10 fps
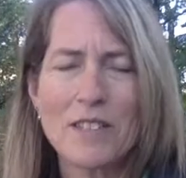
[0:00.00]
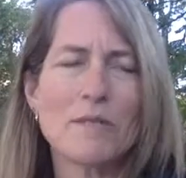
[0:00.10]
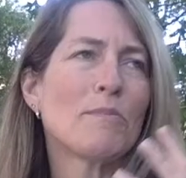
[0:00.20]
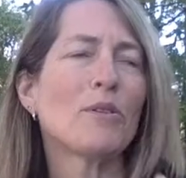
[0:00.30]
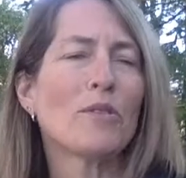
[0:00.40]
This
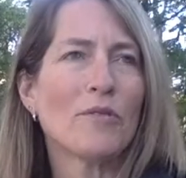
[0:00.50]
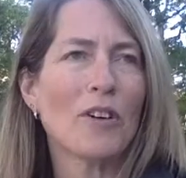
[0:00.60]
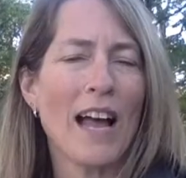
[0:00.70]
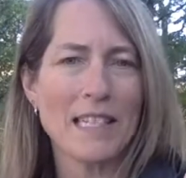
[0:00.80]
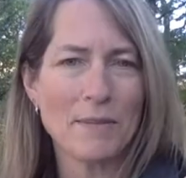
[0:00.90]

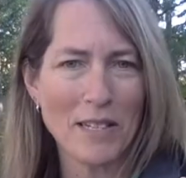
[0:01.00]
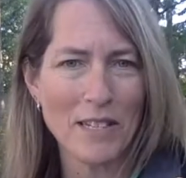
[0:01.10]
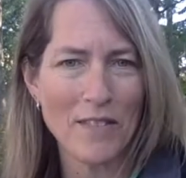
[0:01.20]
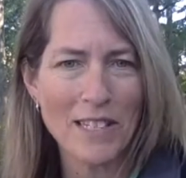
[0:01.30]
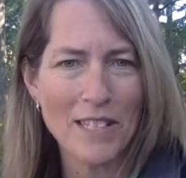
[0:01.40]
beautiful aspect
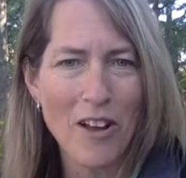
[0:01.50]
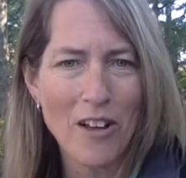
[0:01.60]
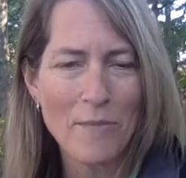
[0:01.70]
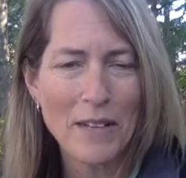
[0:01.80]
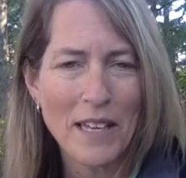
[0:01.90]
of the
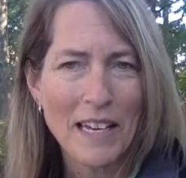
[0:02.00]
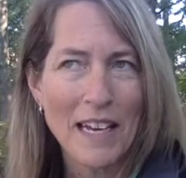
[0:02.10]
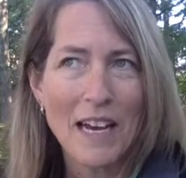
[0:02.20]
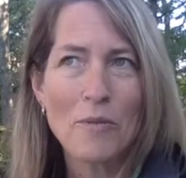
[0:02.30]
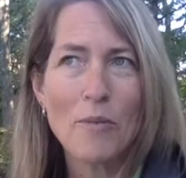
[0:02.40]
psalm
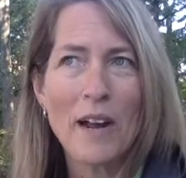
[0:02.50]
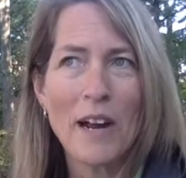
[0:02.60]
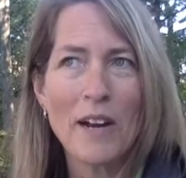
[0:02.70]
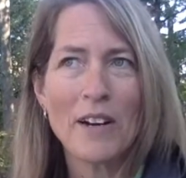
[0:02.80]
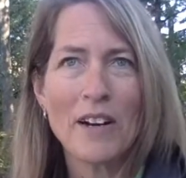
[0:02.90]

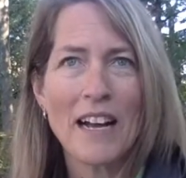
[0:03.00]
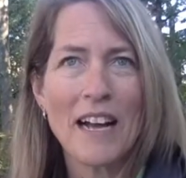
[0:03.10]
where